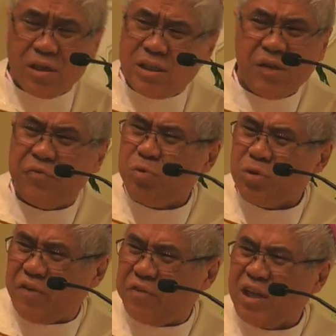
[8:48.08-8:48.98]
As if you
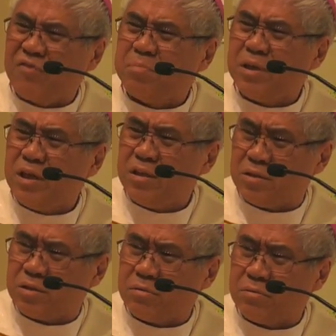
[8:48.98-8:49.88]
don't have enough
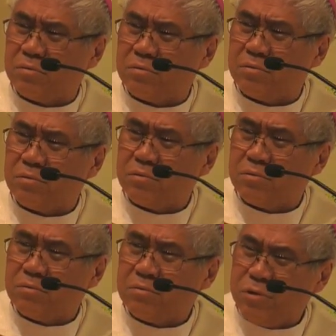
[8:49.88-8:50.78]
burdens.
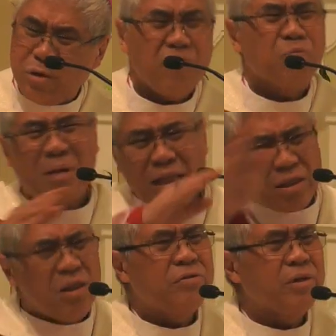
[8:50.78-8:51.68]
You have
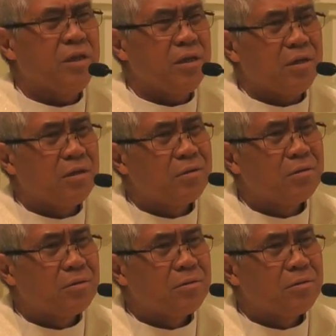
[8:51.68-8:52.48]
plenty already.